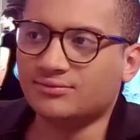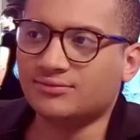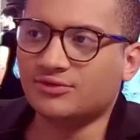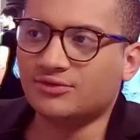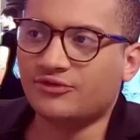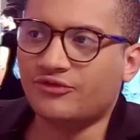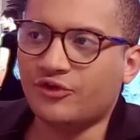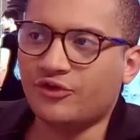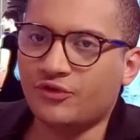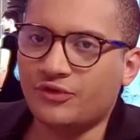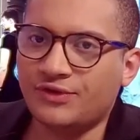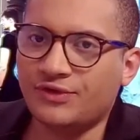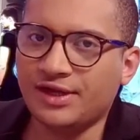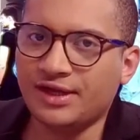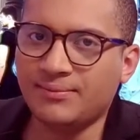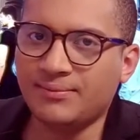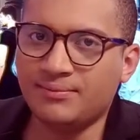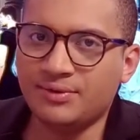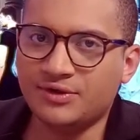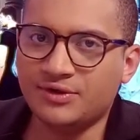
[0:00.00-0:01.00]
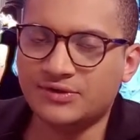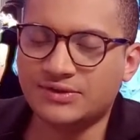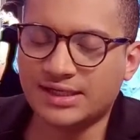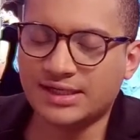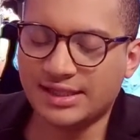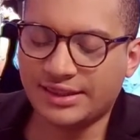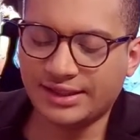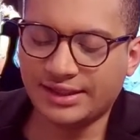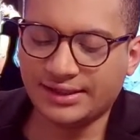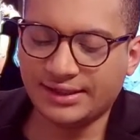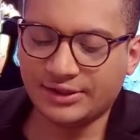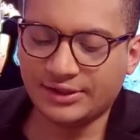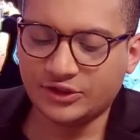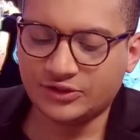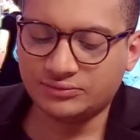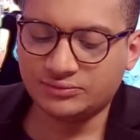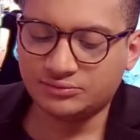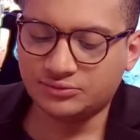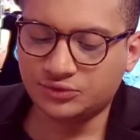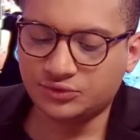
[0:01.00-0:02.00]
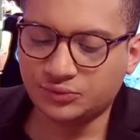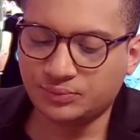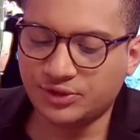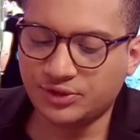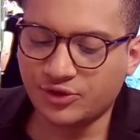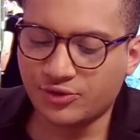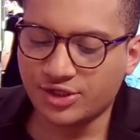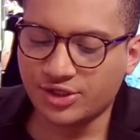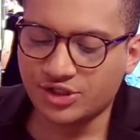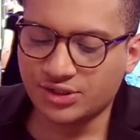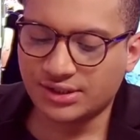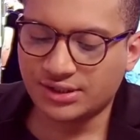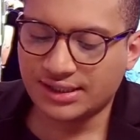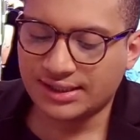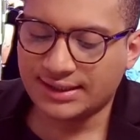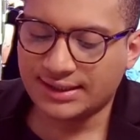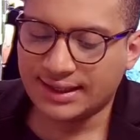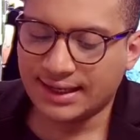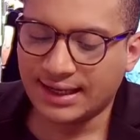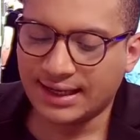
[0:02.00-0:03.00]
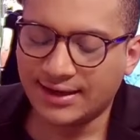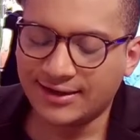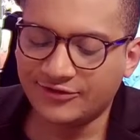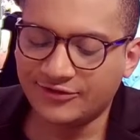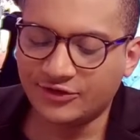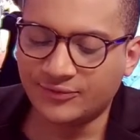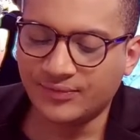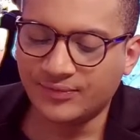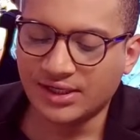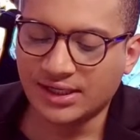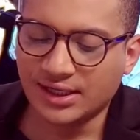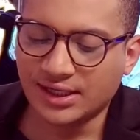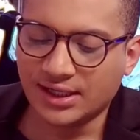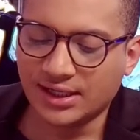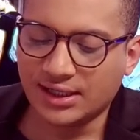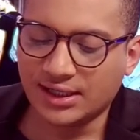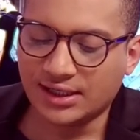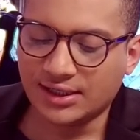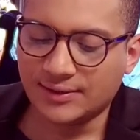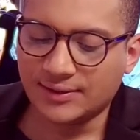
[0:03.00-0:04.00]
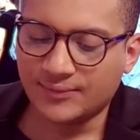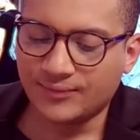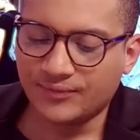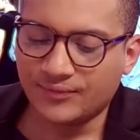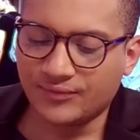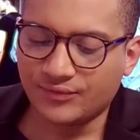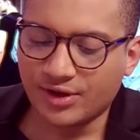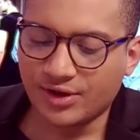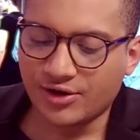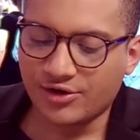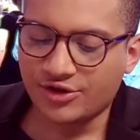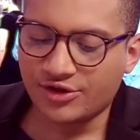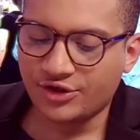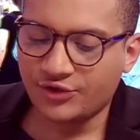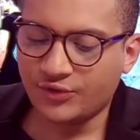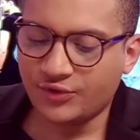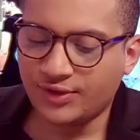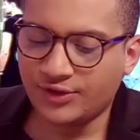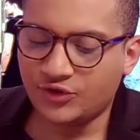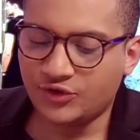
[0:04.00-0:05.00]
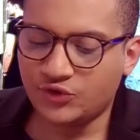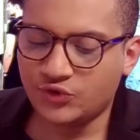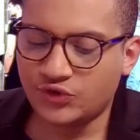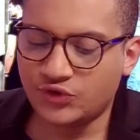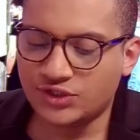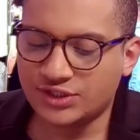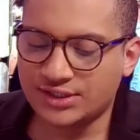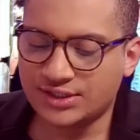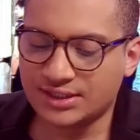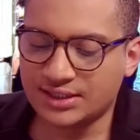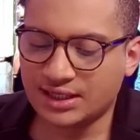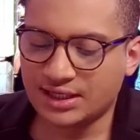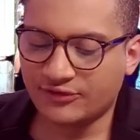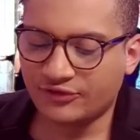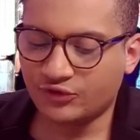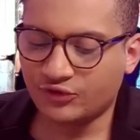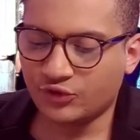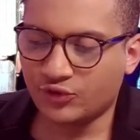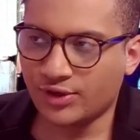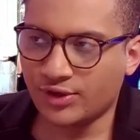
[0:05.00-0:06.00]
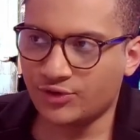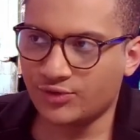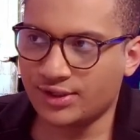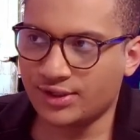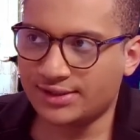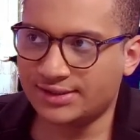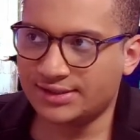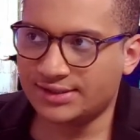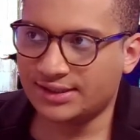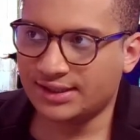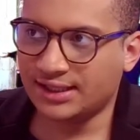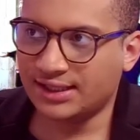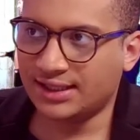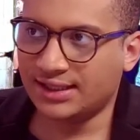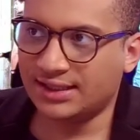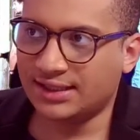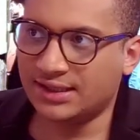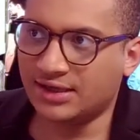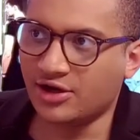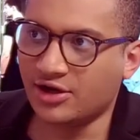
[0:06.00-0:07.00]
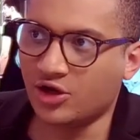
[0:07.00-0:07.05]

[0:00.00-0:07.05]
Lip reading: For them, because I think that could be a question that they have, are they going to stay after graduating in their